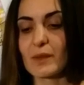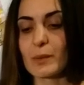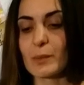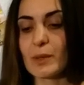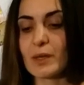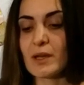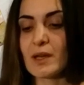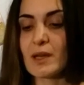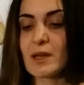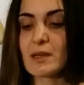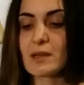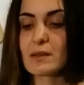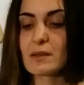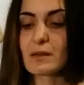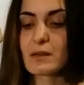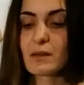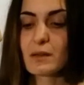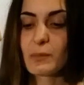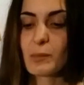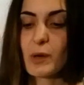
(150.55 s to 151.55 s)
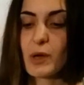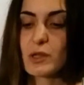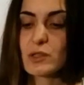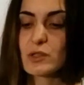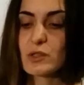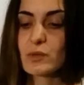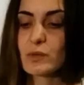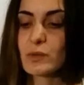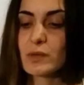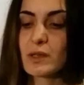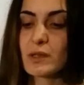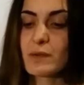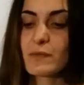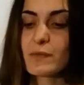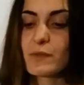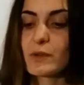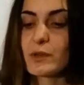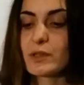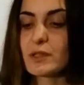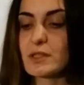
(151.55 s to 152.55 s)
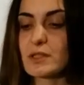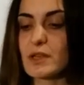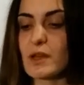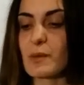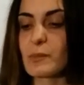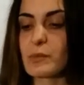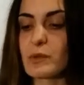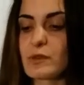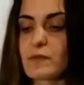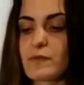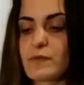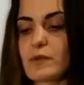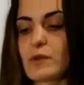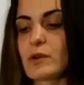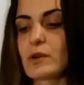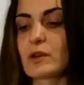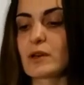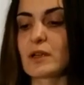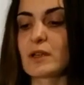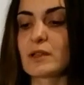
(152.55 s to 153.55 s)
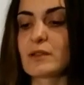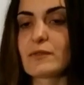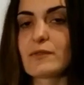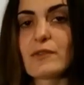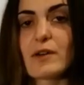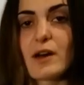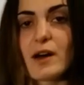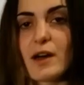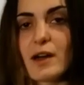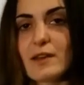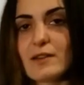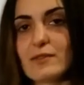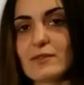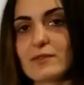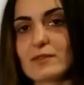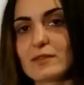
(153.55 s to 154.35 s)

When I pass to him, for example 4 and 5,